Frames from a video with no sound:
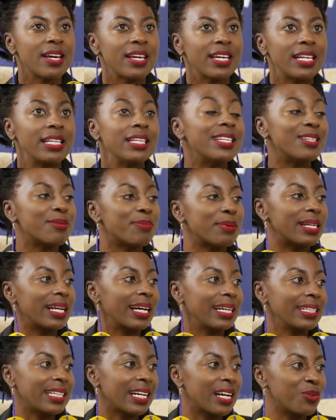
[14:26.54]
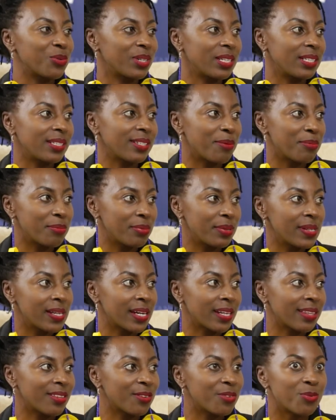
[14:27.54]
inini pandakatangaburidza
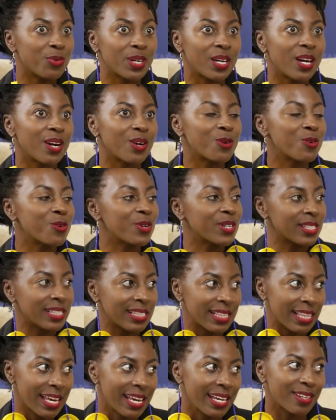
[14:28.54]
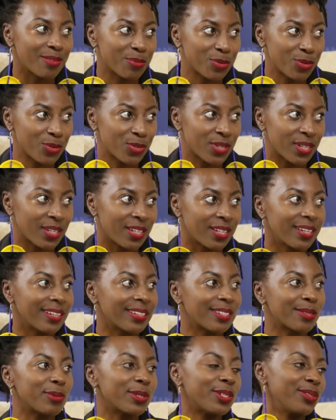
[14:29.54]
mbira the figure who was there in music
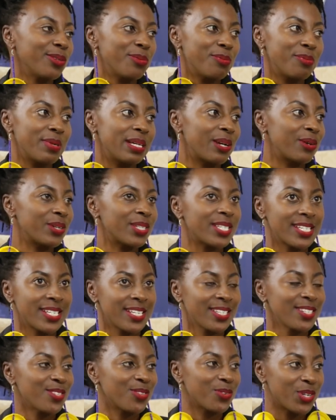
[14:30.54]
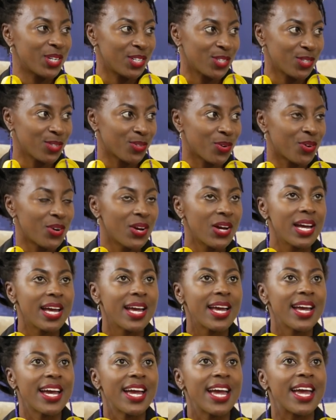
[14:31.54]
especially kumbira was just chioniso mm.
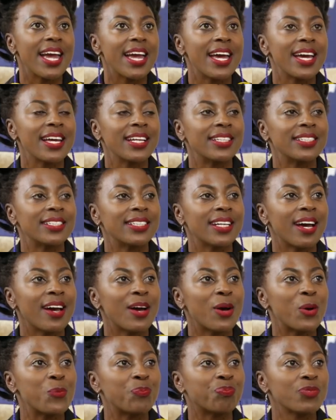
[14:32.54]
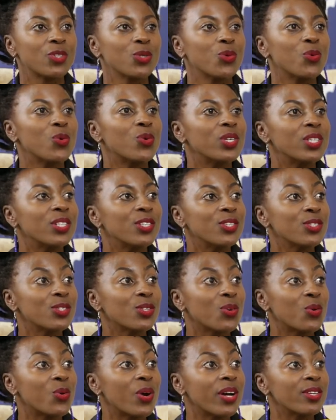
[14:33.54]
and um,
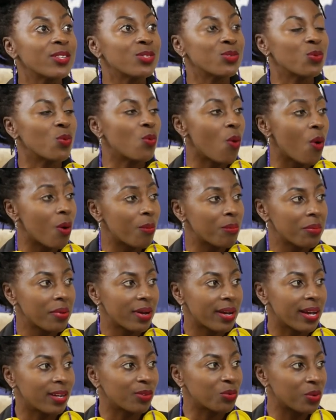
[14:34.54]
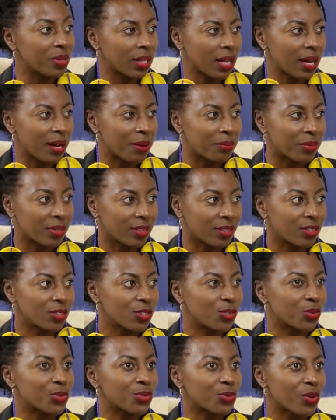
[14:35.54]
chioniso was warm and welcoming
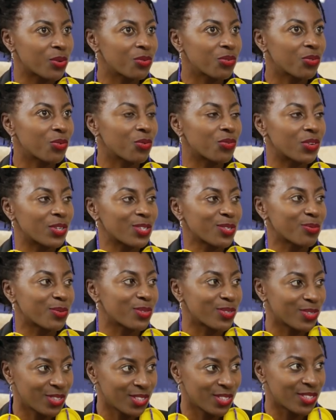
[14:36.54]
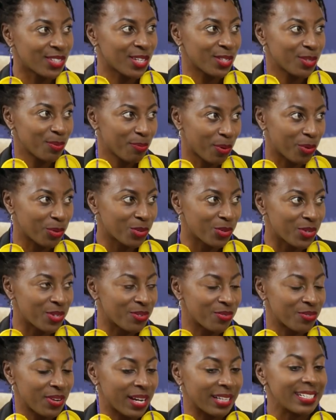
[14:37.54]
she was one of the first musicians i spoke to
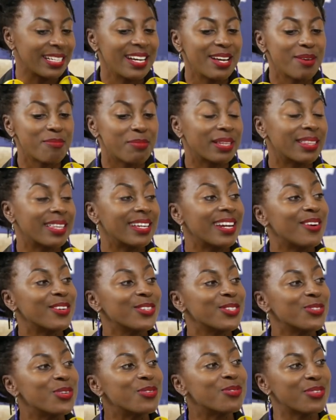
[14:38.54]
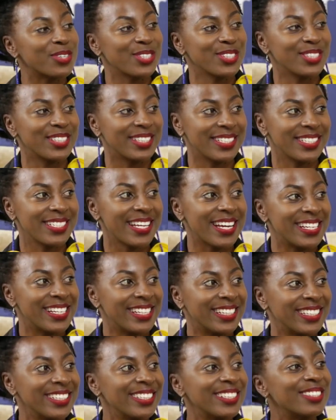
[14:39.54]
in fact back then i was doing fashion
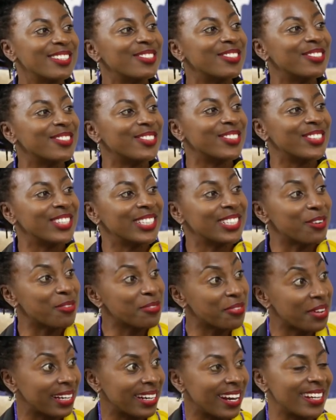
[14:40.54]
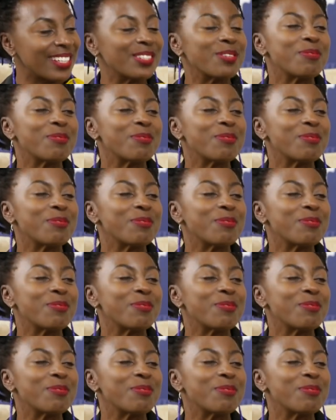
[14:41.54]
designing ndichiri a fine art